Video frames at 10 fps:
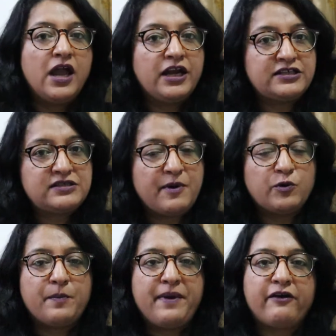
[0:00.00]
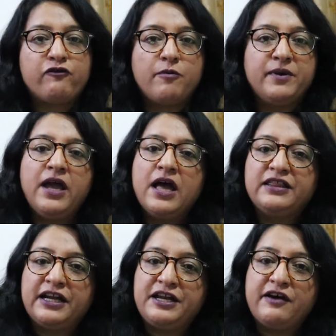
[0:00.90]
It is about a bank robbery
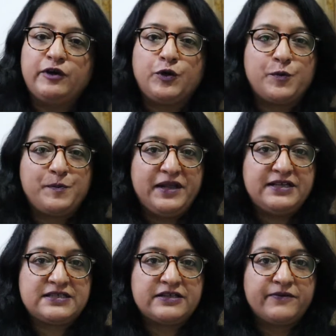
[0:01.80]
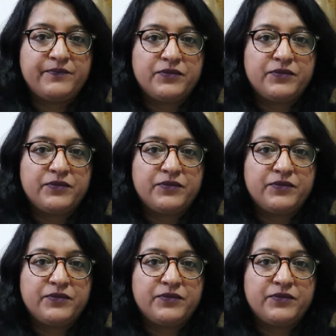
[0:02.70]
that never took place.